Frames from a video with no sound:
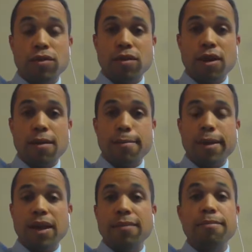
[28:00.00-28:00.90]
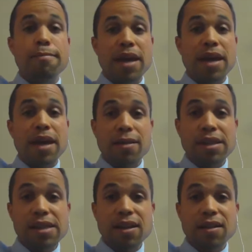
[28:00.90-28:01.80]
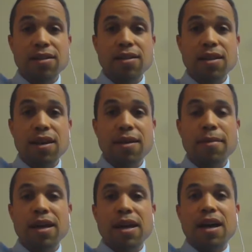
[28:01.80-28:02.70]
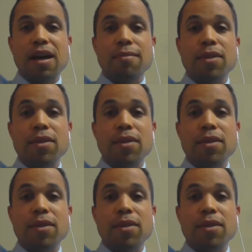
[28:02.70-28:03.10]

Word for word: pharmaceutical company. men M D sells them.